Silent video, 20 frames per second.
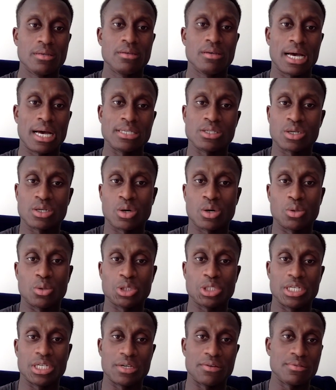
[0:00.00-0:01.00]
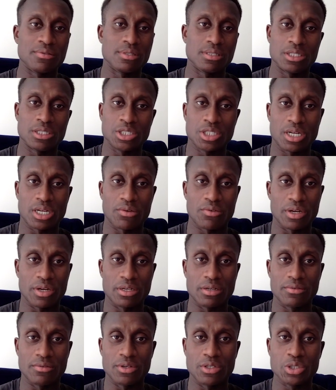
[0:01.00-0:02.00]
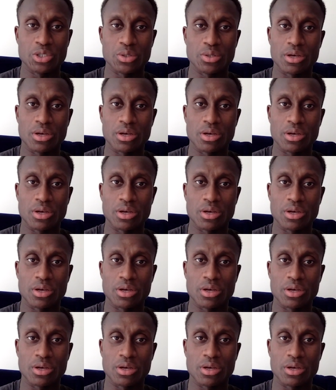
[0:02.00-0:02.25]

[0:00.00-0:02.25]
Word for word: as a coach, gives each and every individual